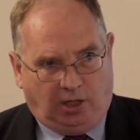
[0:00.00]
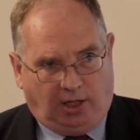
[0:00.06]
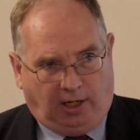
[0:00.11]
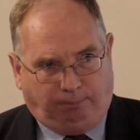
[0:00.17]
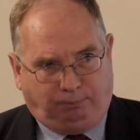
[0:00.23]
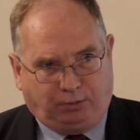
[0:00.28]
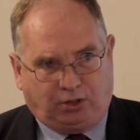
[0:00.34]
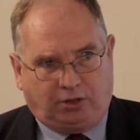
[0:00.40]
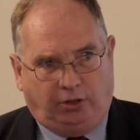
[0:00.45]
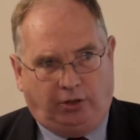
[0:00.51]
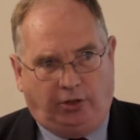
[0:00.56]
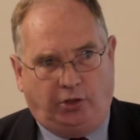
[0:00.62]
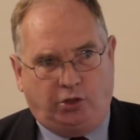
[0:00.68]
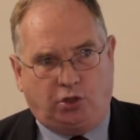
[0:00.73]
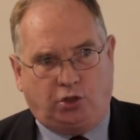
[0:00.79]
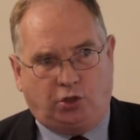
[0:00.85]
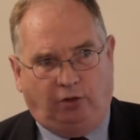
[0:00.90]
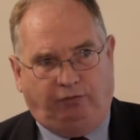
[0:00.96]

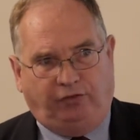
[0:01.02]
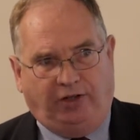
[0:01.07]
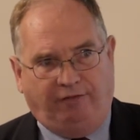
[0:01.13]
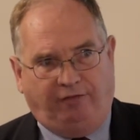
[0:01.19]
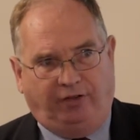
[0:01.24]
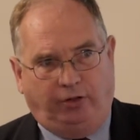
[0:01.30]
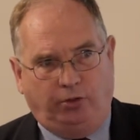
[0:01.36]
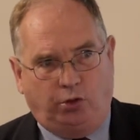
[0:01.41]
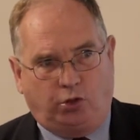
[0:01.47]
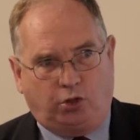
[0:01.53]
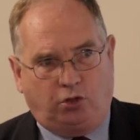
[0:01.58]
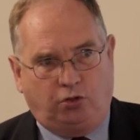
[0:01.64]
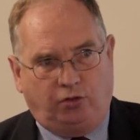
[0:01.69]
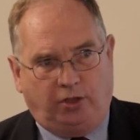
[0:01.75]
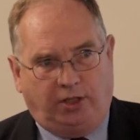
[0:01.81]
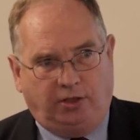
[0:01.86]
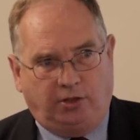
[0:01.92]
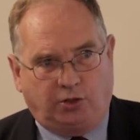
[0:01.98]
upsurge of
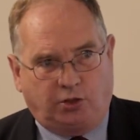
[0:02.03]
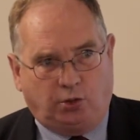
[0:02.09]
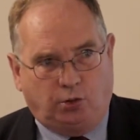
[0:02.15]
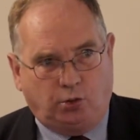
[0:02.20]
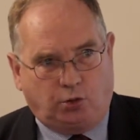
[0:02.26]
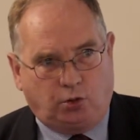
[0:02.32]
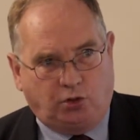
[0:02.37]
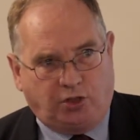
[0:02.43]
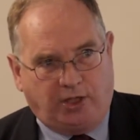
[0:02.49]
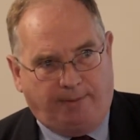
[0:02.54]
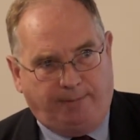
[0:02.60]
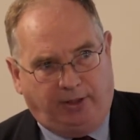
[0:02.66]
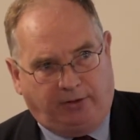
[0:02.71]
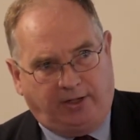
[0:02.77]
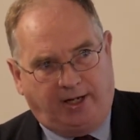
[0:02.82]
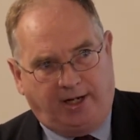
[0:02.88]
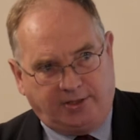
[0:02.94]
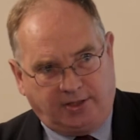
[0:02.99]
revolutionary, social
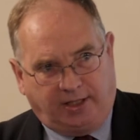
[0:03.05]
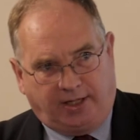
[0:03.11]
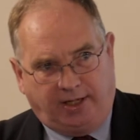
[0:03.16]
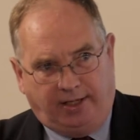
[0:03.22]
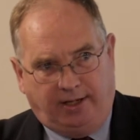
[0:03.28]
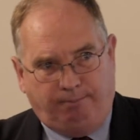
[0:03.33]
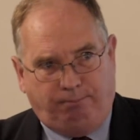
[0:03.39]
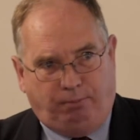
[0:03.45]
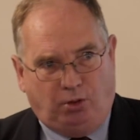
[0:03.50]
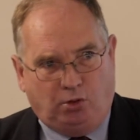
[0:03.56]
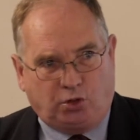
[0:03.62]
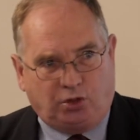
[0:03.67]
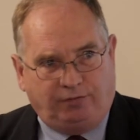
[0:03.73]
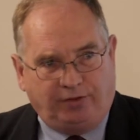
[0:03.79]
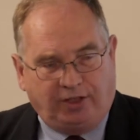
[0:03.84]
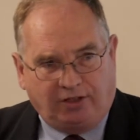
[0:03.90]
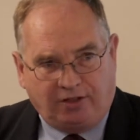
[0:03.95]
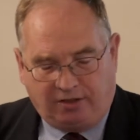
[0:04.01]
democratic, and then
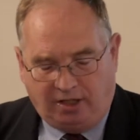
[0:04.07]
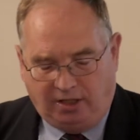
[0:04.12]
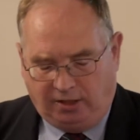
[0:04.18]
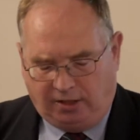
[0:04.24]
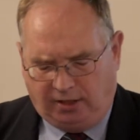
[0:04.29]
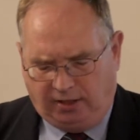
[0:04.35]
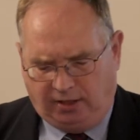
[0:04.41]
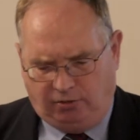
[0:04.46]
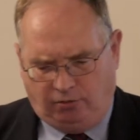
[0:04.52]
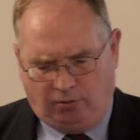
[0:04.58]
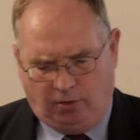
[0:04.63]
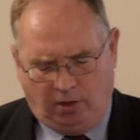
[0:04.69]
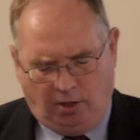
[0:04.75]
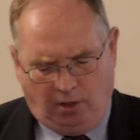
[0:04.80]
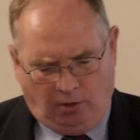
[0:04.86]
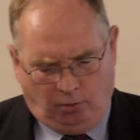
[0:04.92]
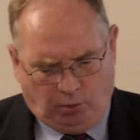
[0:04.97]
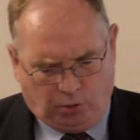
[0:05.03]
Bolshevik thinking,
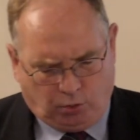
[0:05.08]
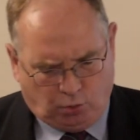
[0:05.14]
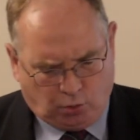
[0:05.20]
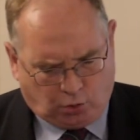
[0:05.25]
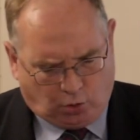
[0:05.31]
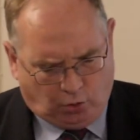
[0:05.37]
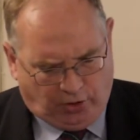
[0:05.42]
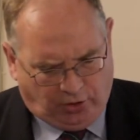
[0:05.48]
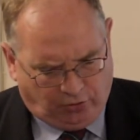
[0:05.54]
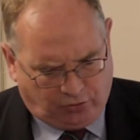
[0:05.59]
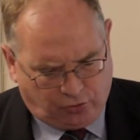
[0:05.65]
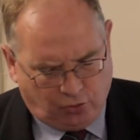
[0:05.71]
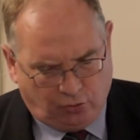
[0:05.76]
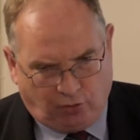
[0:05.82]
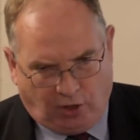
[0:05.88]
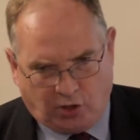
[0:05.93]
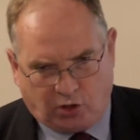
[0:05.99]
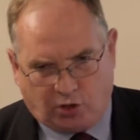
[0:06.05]
which was going
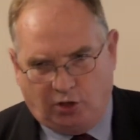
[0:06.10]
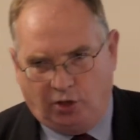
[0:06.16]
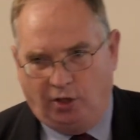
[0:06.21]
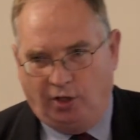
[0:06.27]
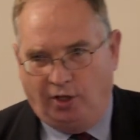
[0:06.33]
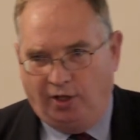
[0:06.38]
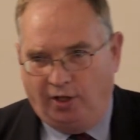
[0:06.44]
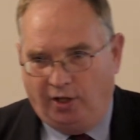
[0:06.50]
through Russia,